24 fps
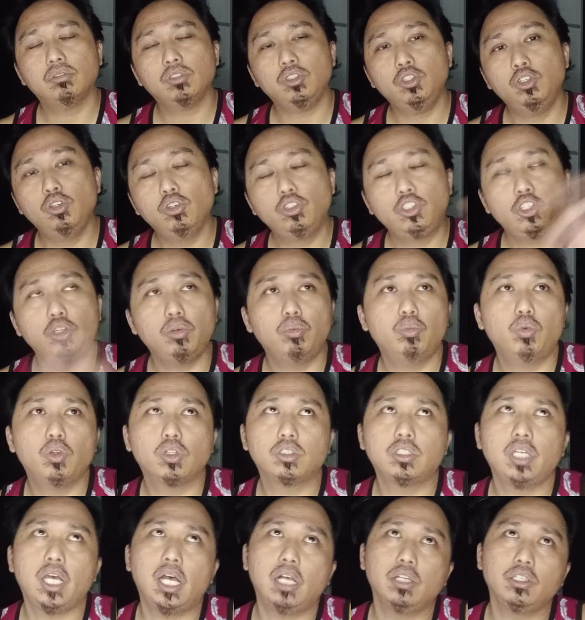YouTube
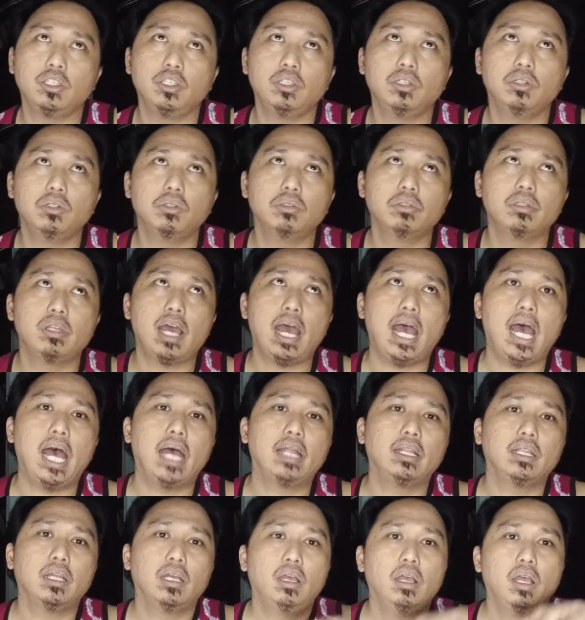will tell you
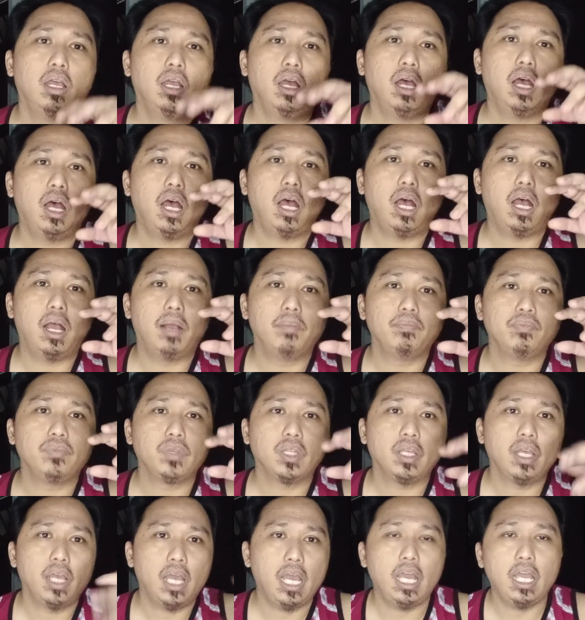that,
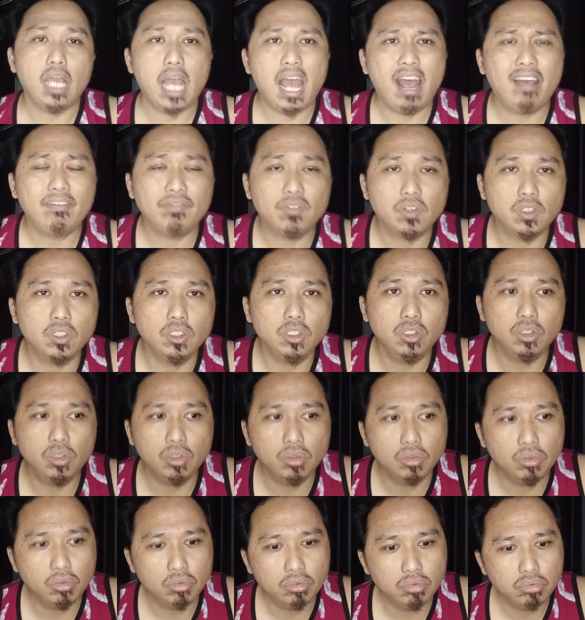hey, after
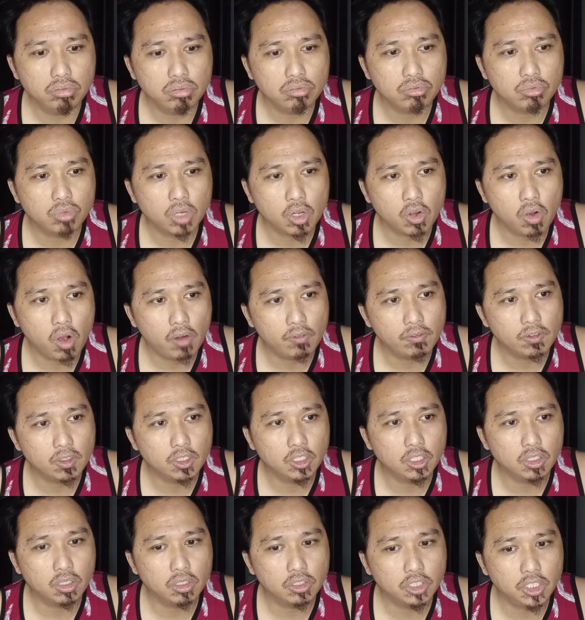you recover
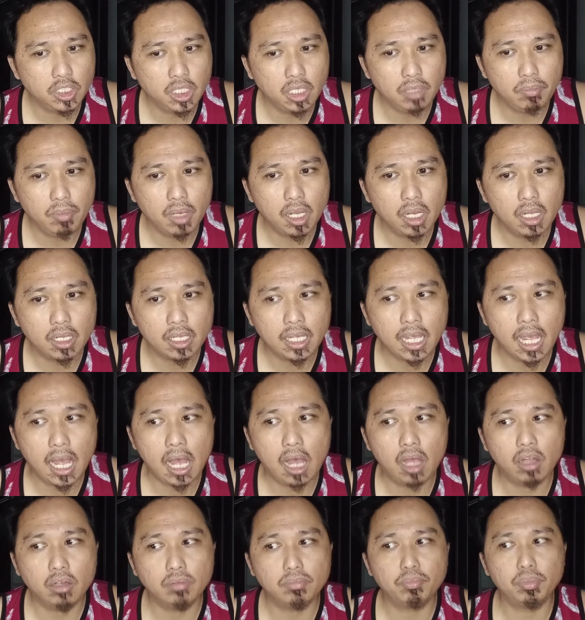your Gmail
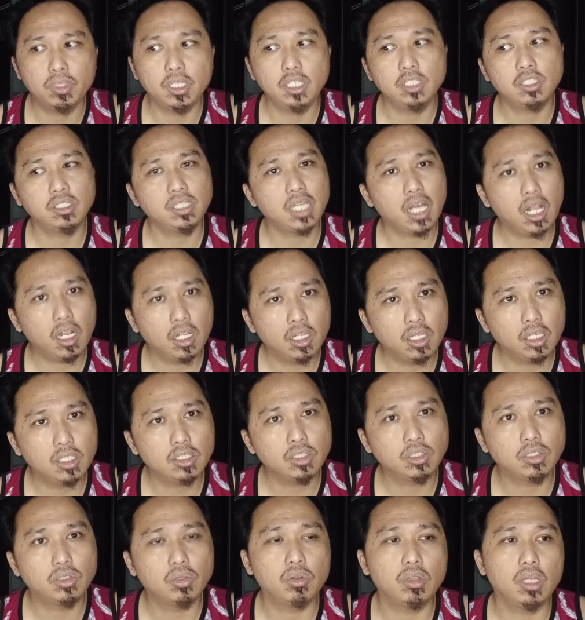account, please tell
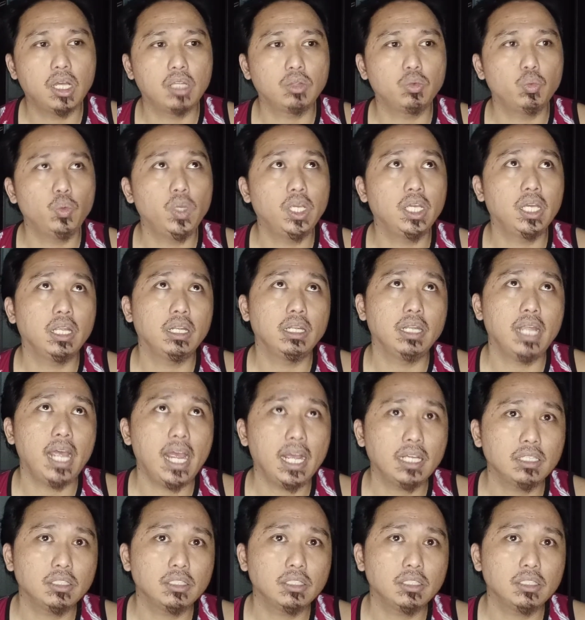us so that we can